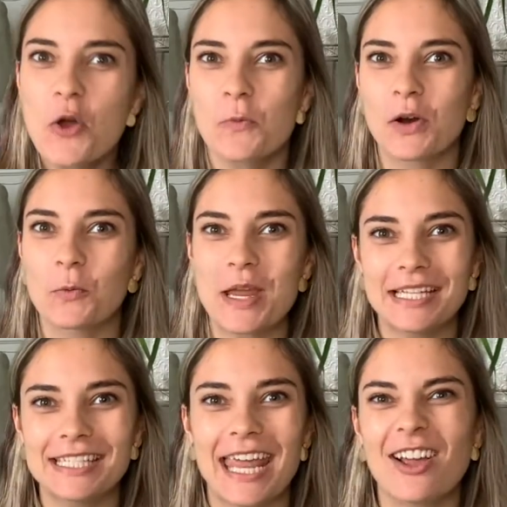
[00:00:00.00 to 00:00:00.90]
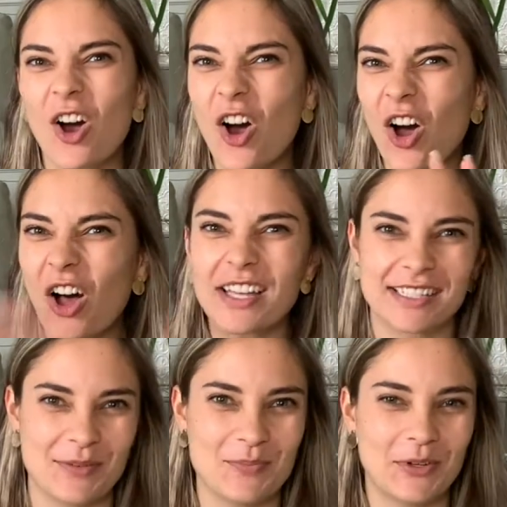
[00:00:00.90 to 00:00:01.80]
where we take
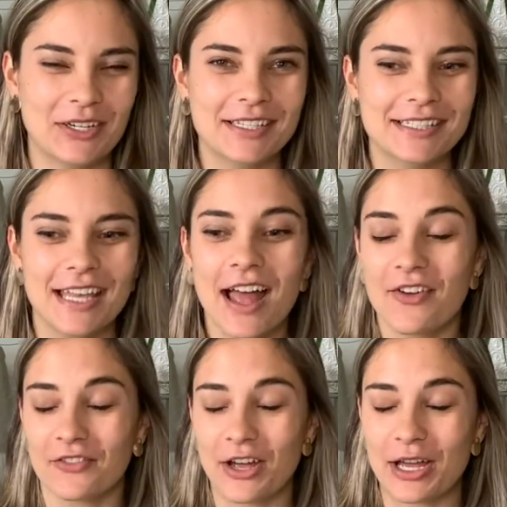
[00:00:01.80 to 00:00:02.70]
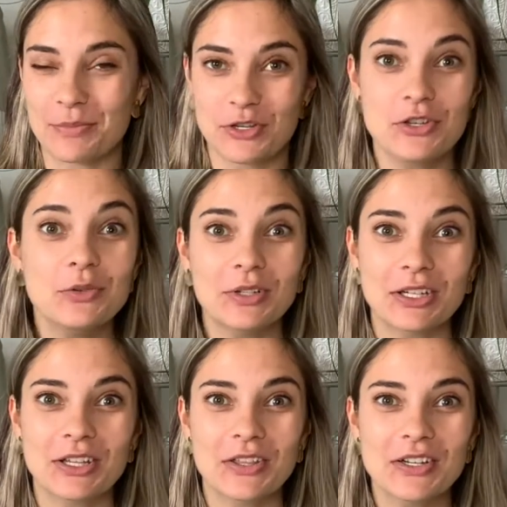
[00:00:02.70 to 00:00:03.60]
awesome books from new
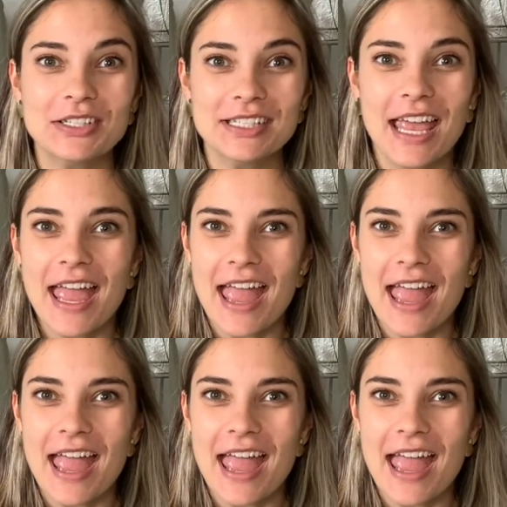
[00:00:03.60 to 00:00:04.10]
authors